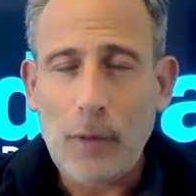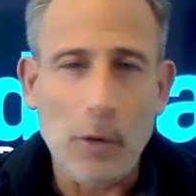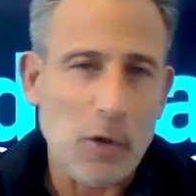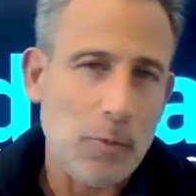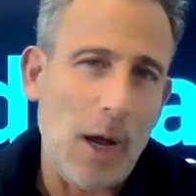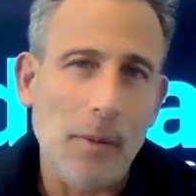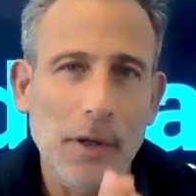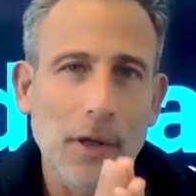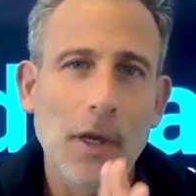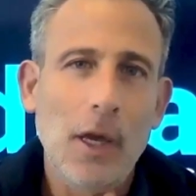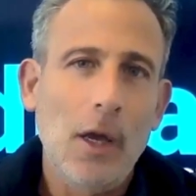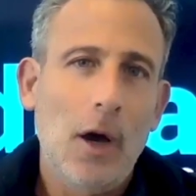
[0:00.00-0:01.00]
which
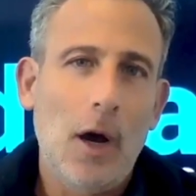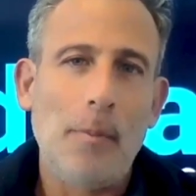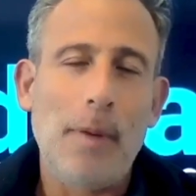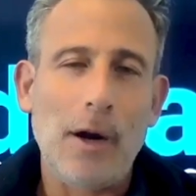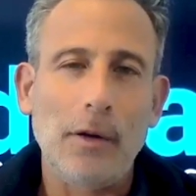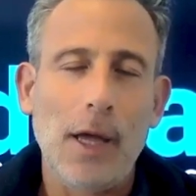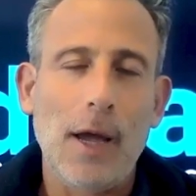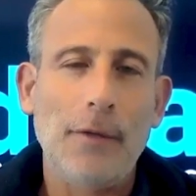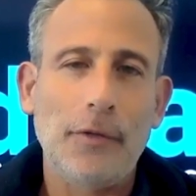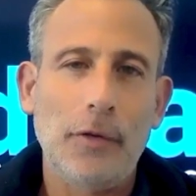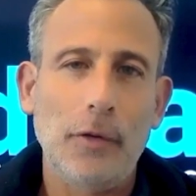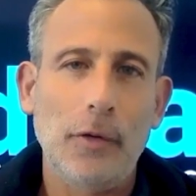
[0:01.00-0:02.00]
probably are better
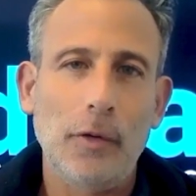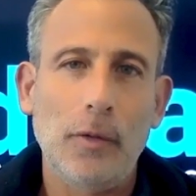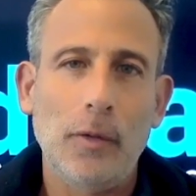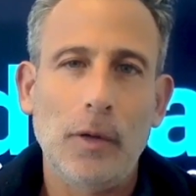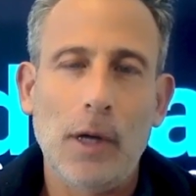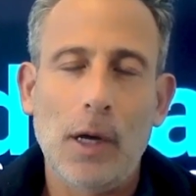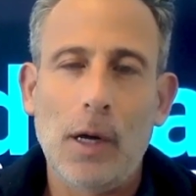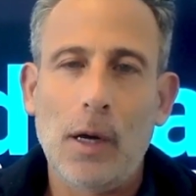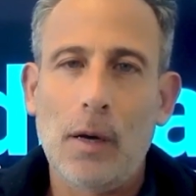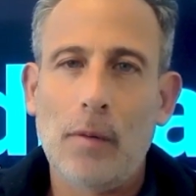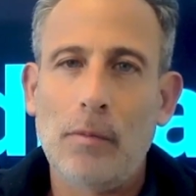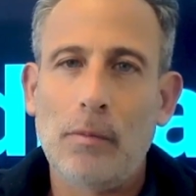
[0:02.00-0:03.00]
left to
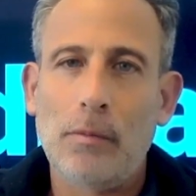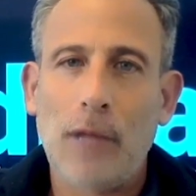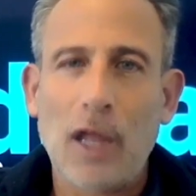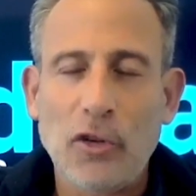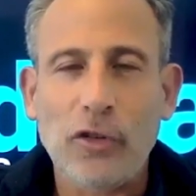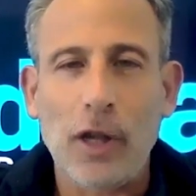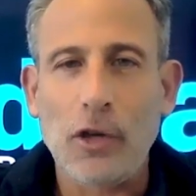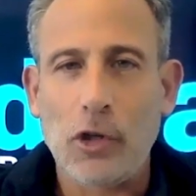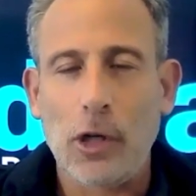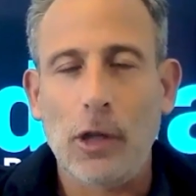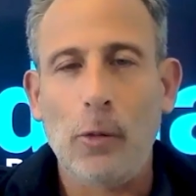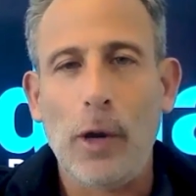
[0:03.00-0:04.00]
uh,
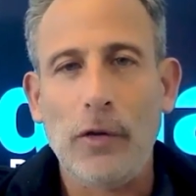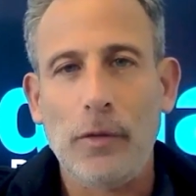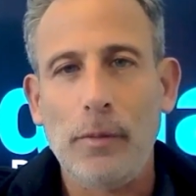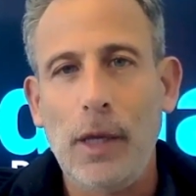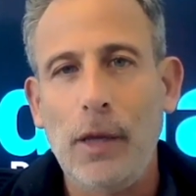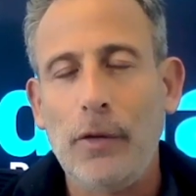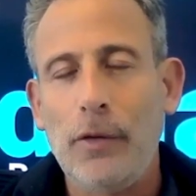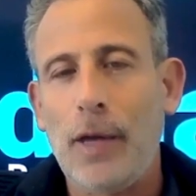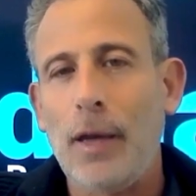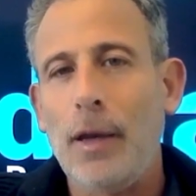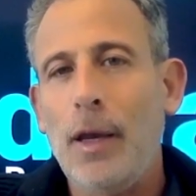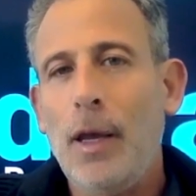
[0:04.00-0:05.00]
legislation and the ways and means
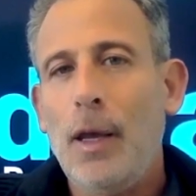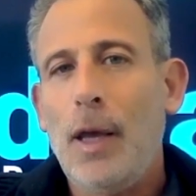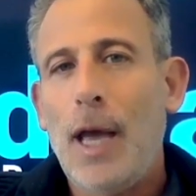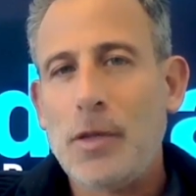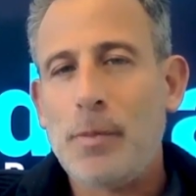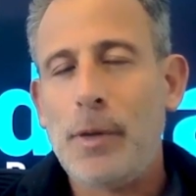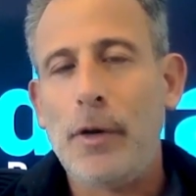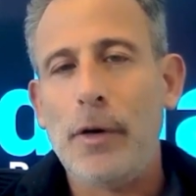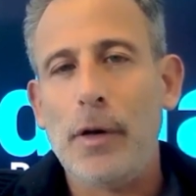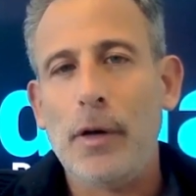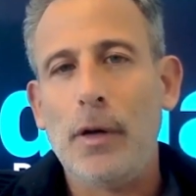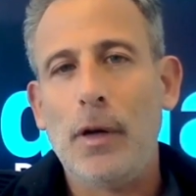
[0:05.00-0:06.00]
that has a
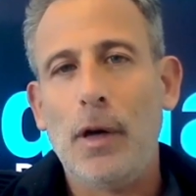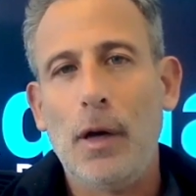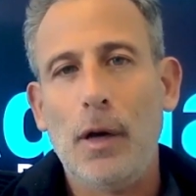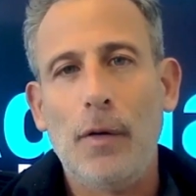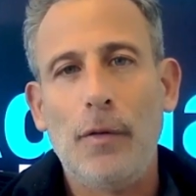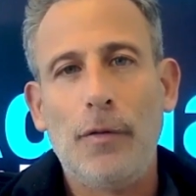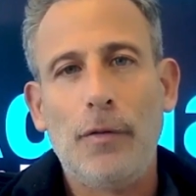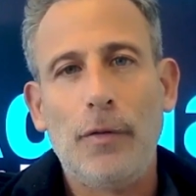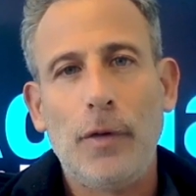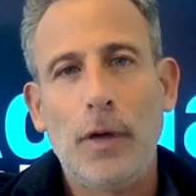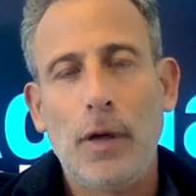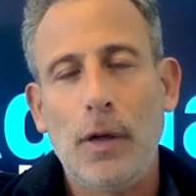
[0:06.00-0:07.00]
period of
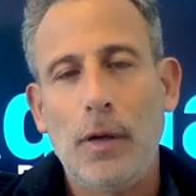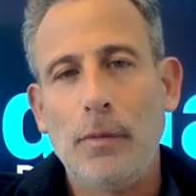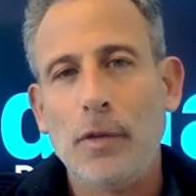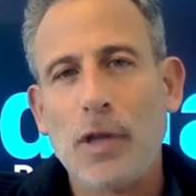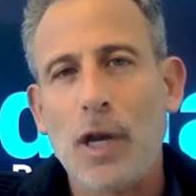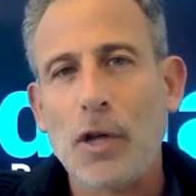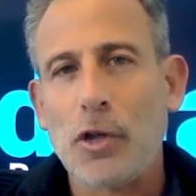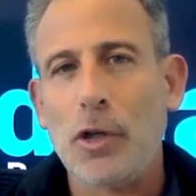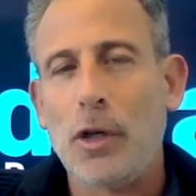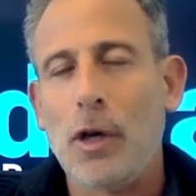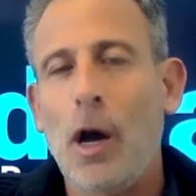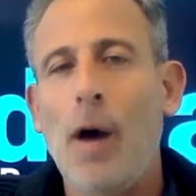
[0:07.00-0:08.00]
uh,
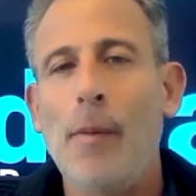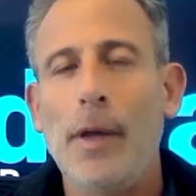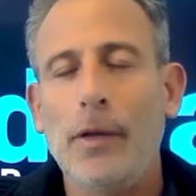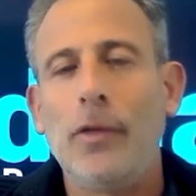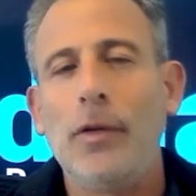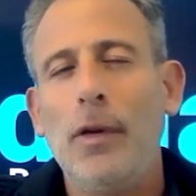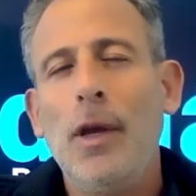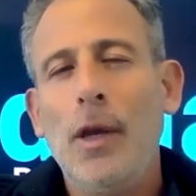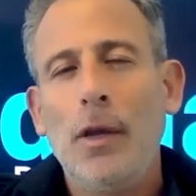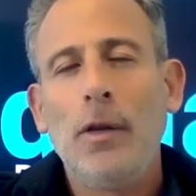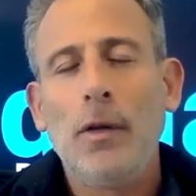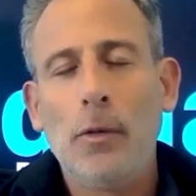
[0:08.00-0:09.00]
discussion and comments and
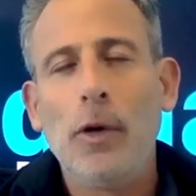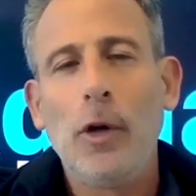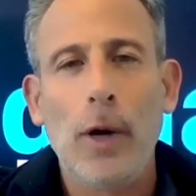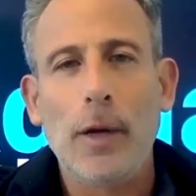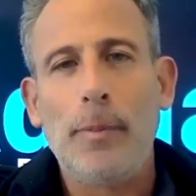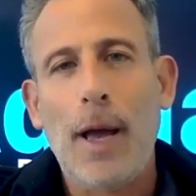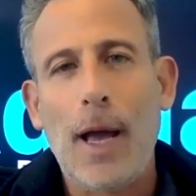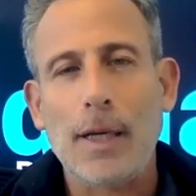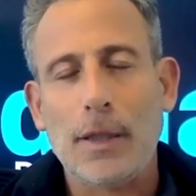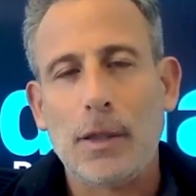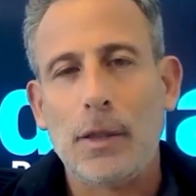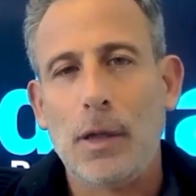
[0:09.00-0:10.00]
the real way to
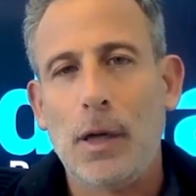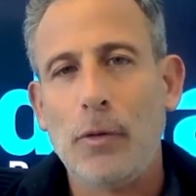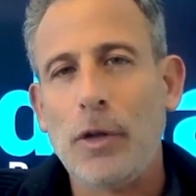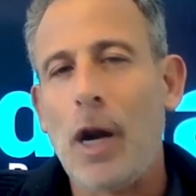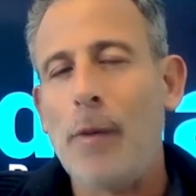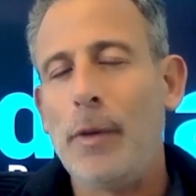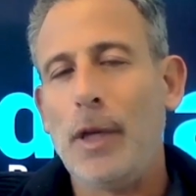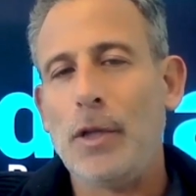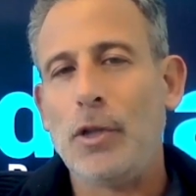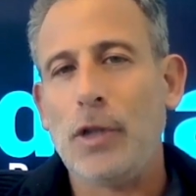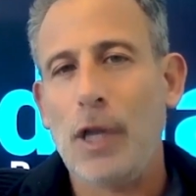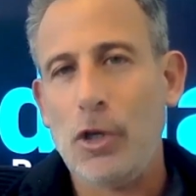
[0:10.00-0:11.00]
pass uh, retirement
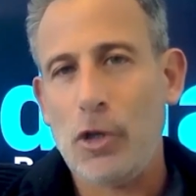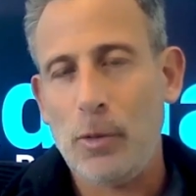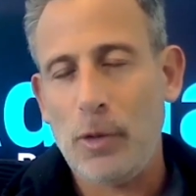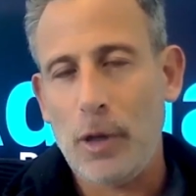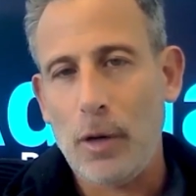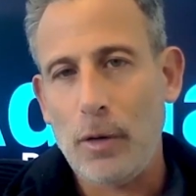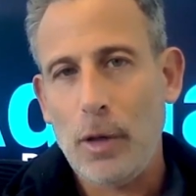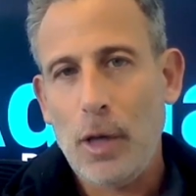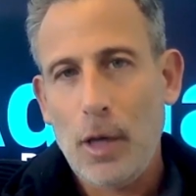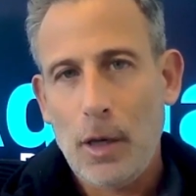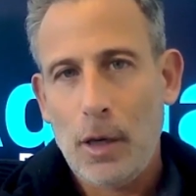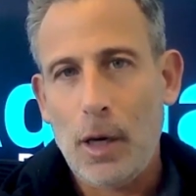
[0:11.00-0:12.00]
legislation without
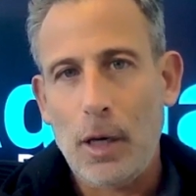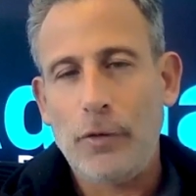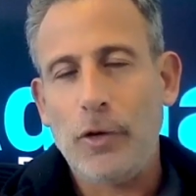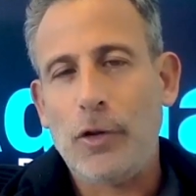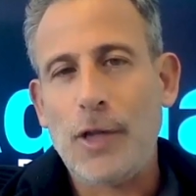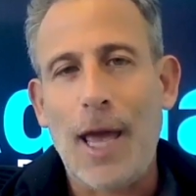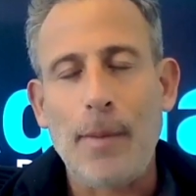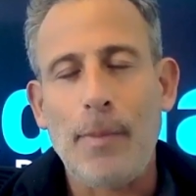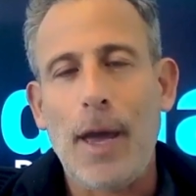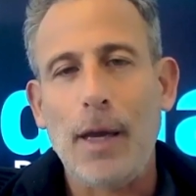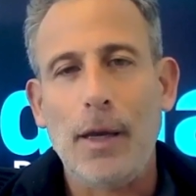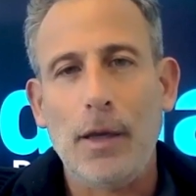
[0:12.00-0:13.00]
kind of just
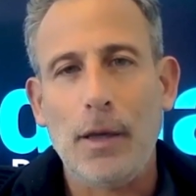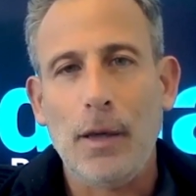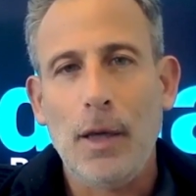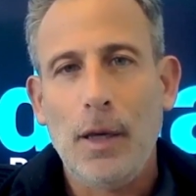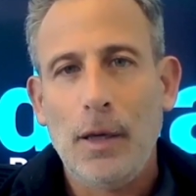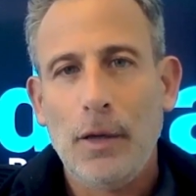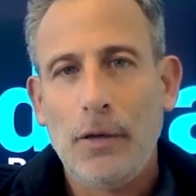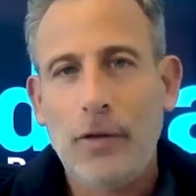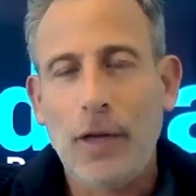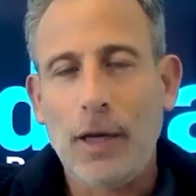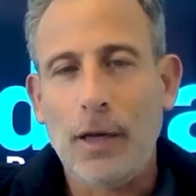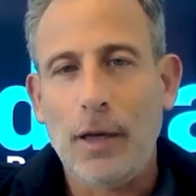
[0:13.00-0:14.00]
sandbagging,
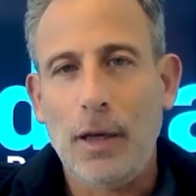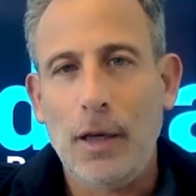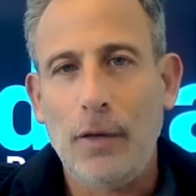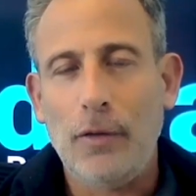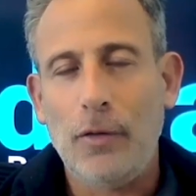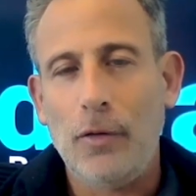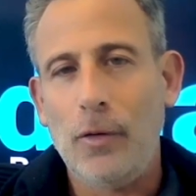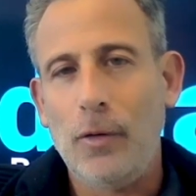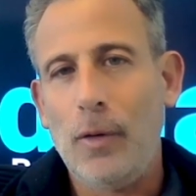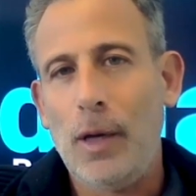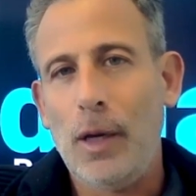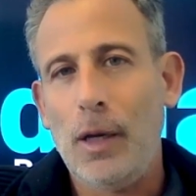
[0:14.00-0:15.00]
sticking it
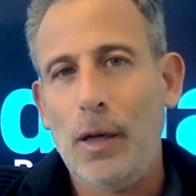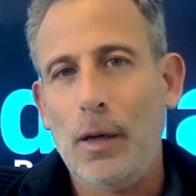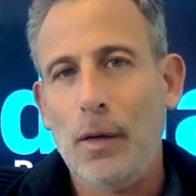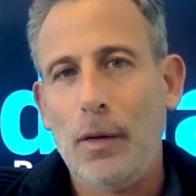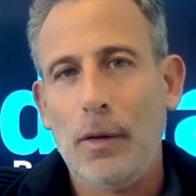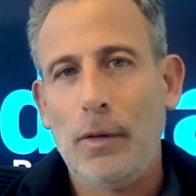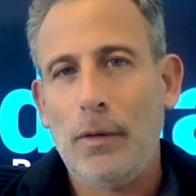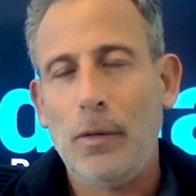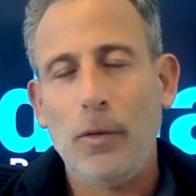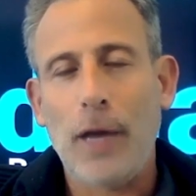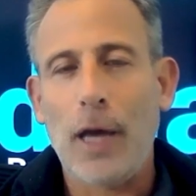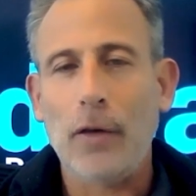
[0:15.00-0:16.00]
into a
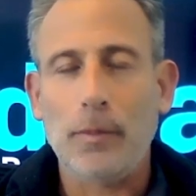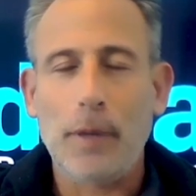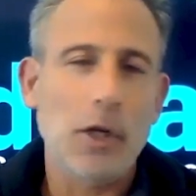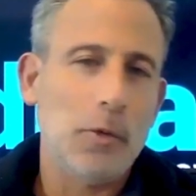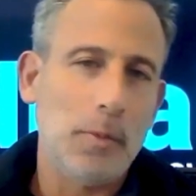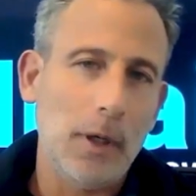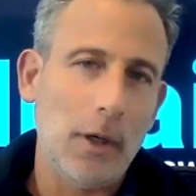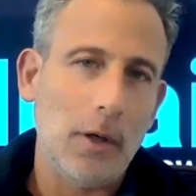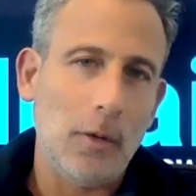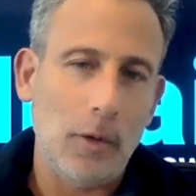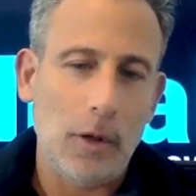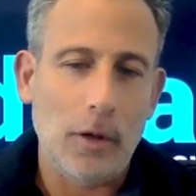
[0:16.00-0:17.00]
2000 page
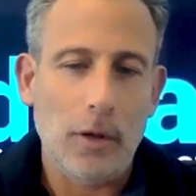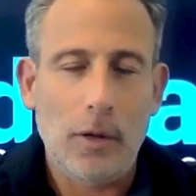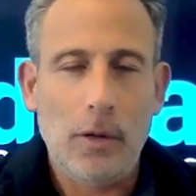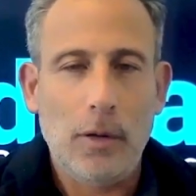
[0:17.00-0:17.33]
bill where